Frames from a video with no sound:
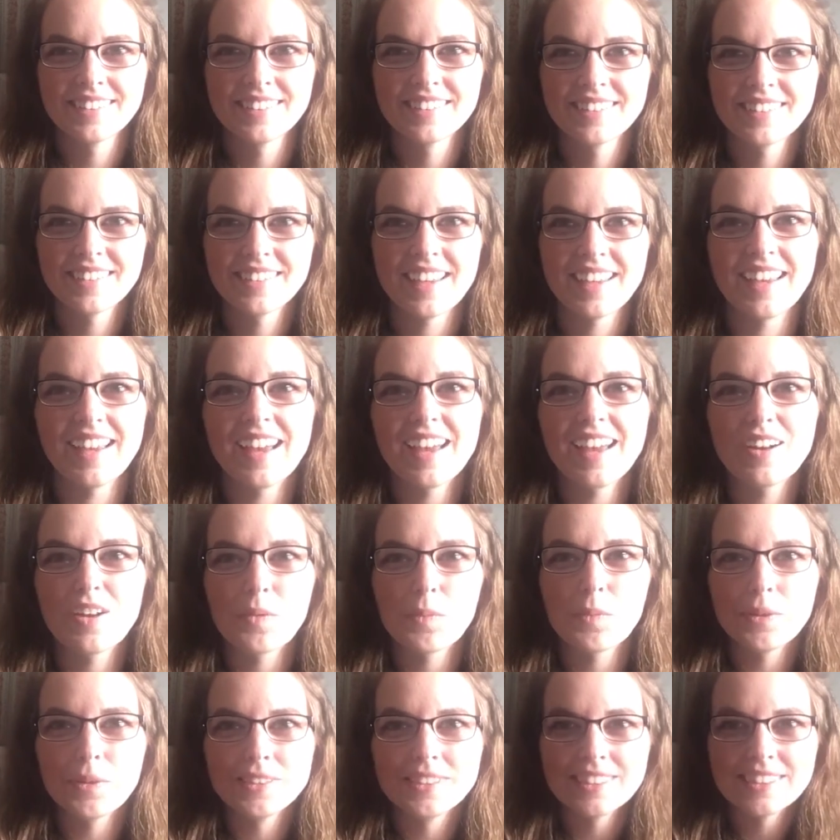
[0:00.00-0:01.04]
Okay, I
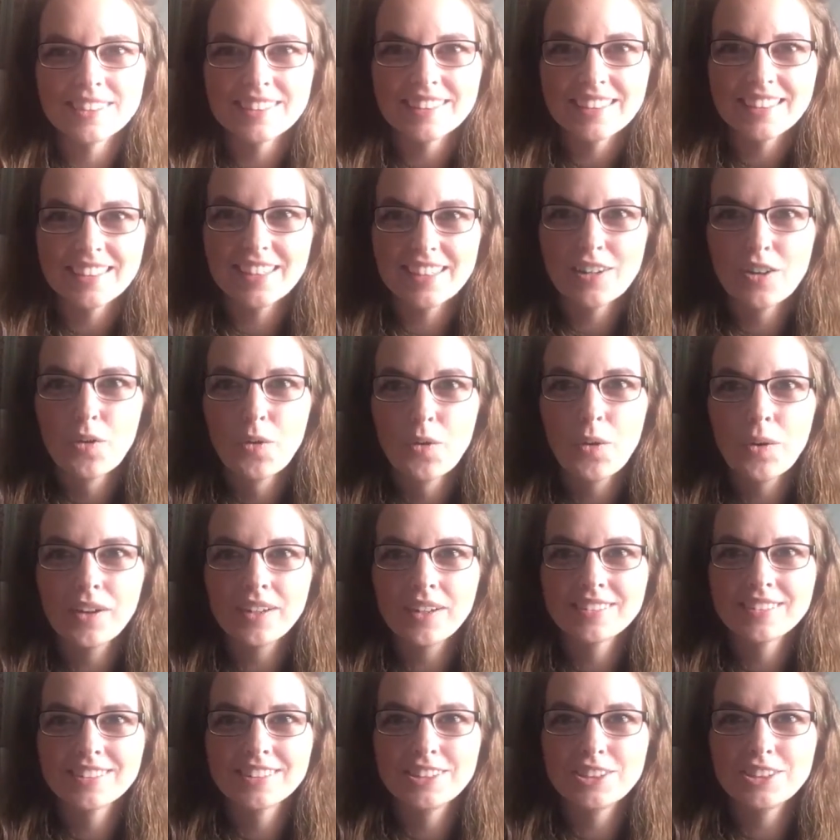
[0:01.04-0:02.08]
hope you just did
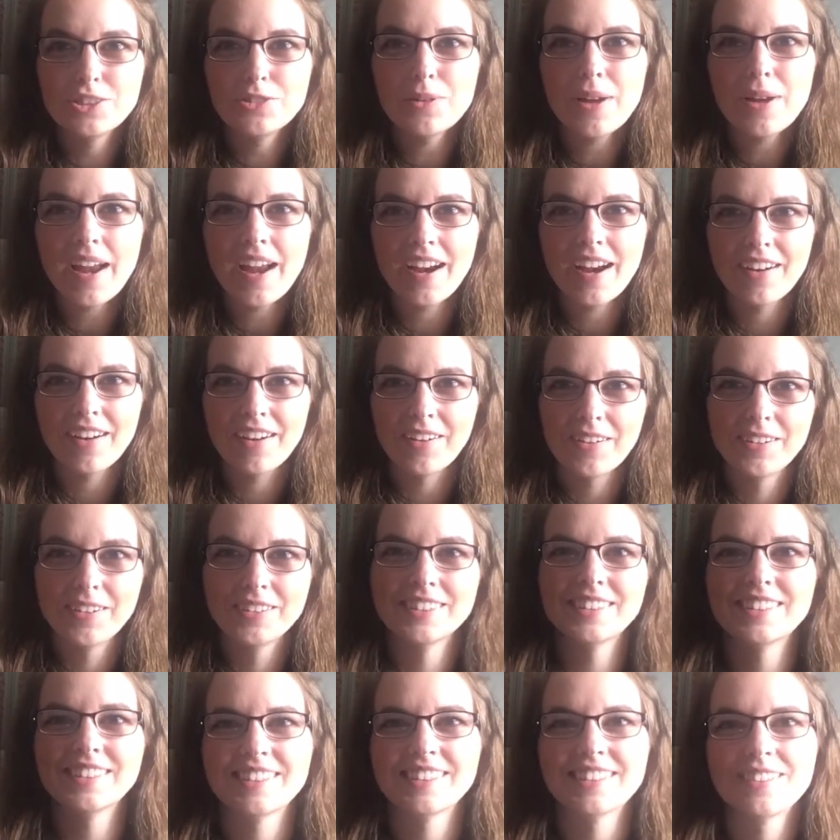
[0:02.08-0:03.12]
2
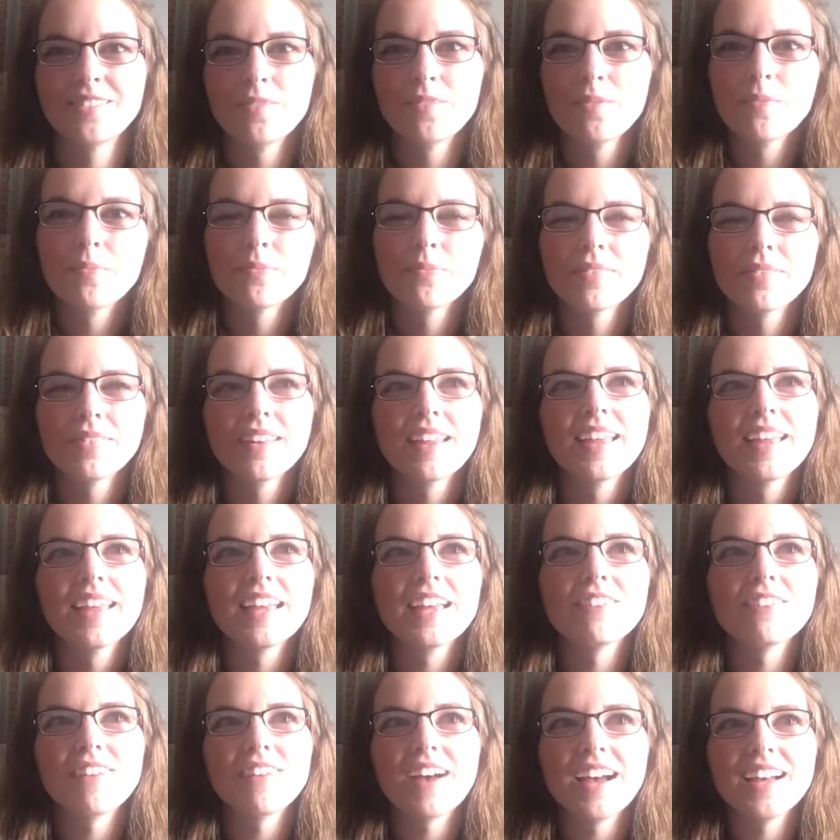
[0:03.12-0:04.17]
arrows.
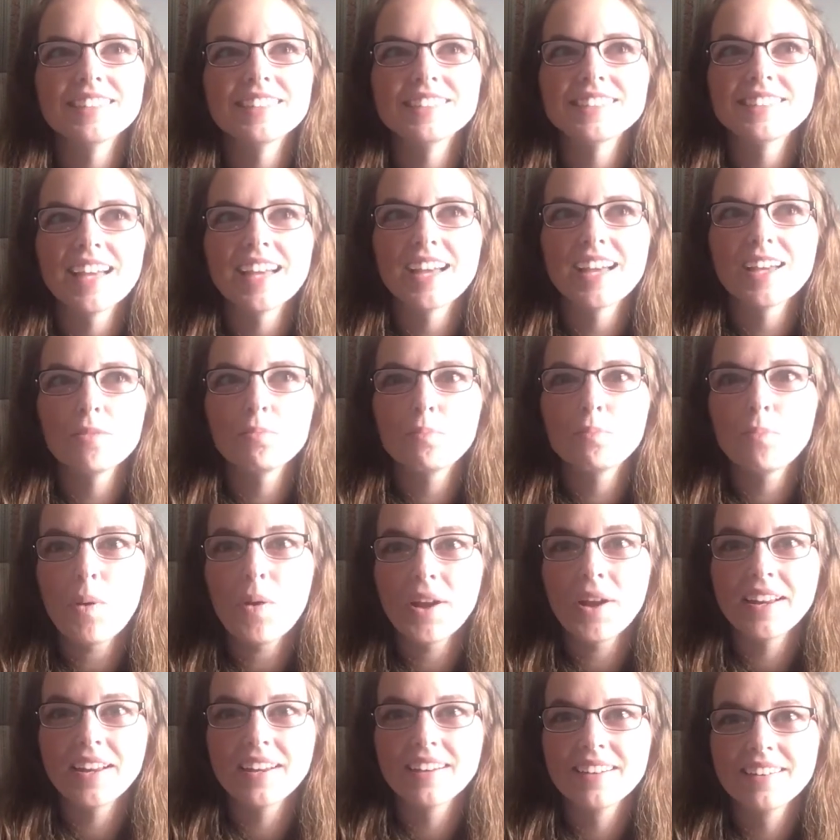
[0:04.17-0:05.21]
If I said
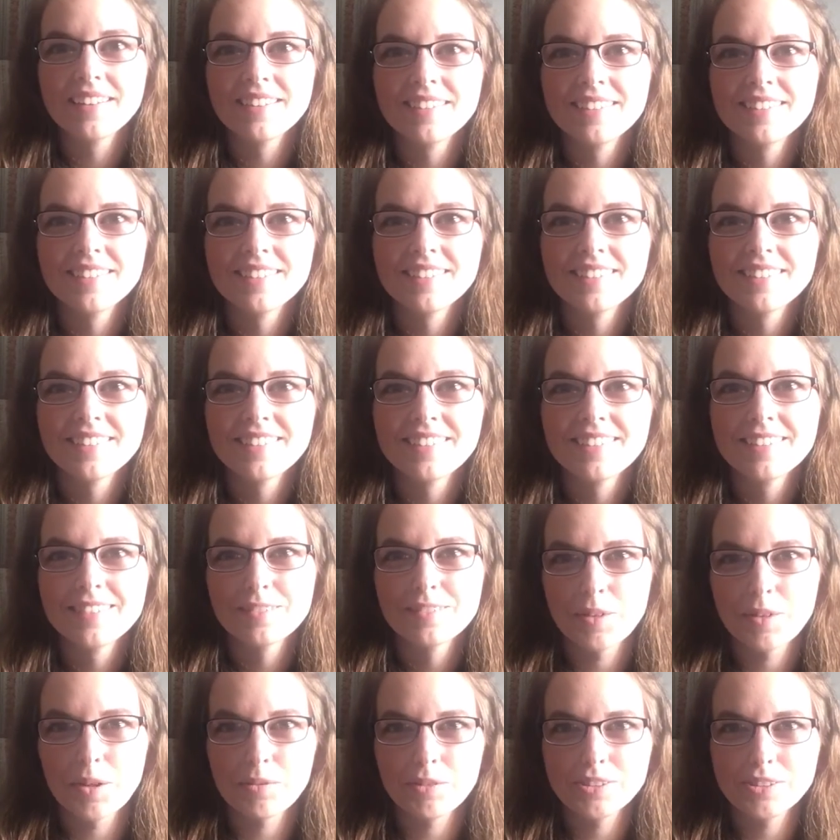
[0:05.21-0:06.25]
point,
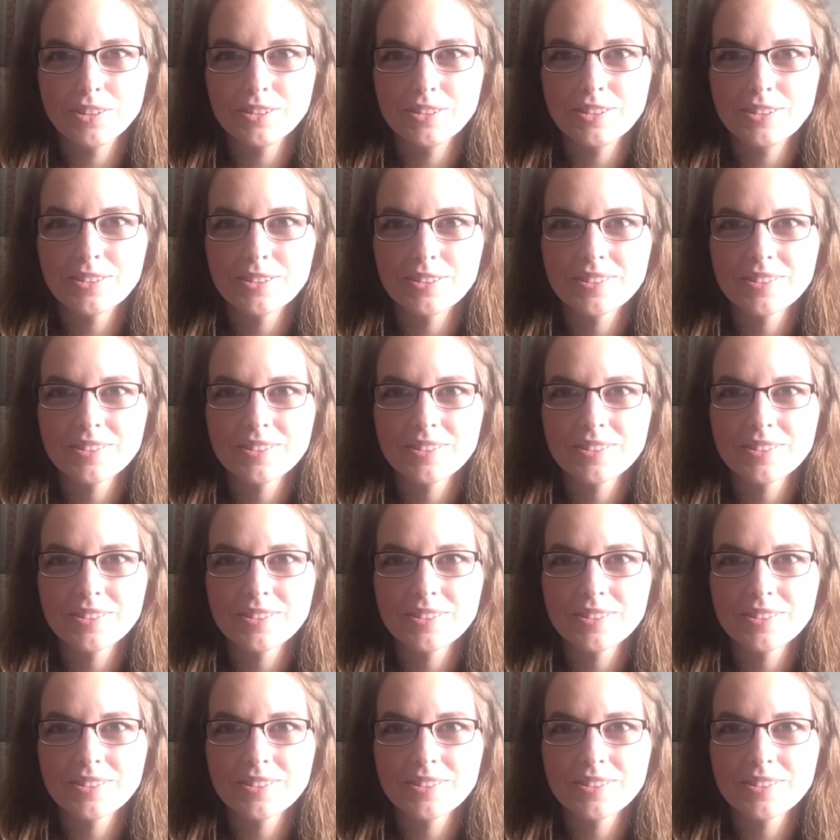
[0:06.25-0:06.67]
what would you do?